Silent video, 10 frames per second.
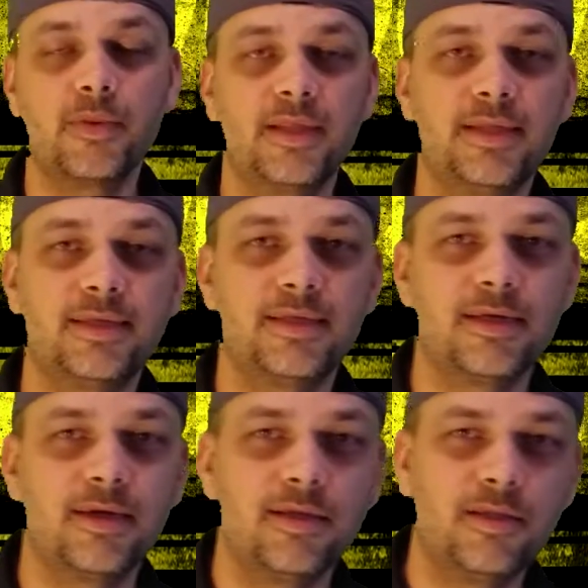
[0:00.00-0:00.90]
that's
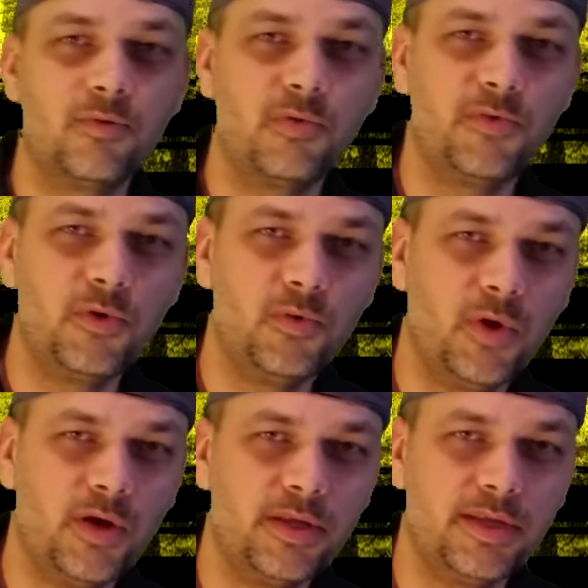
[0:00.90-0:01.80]
the review
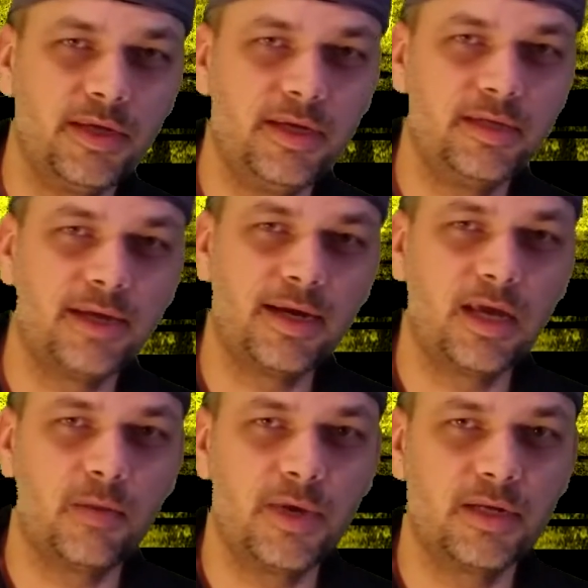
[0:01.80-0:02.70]
on the
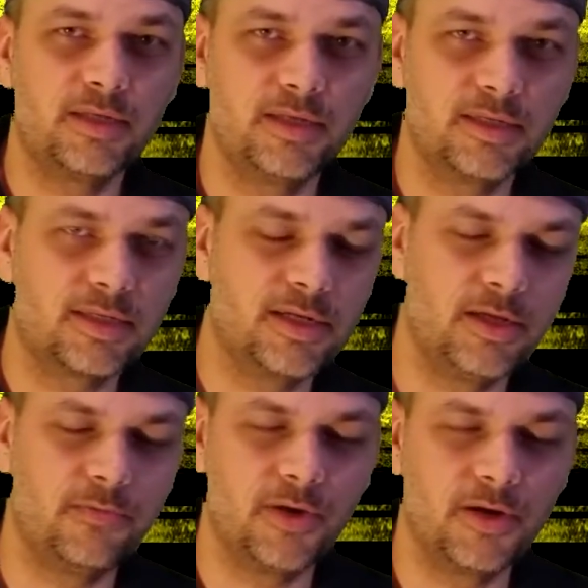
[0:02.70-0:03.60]
Dynamic Disc
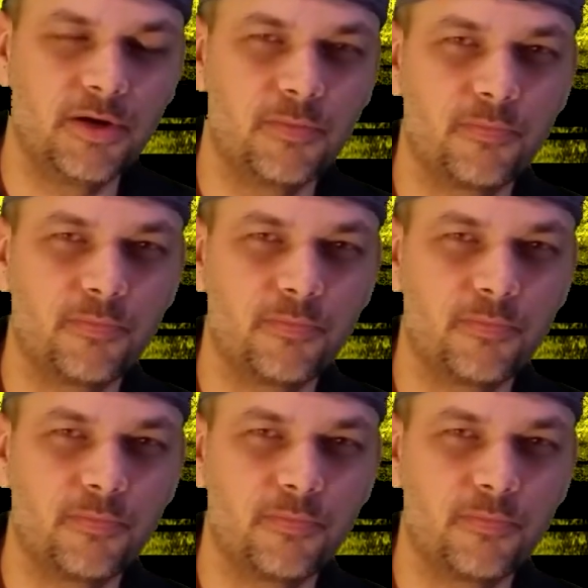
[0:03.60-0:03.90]
Defender.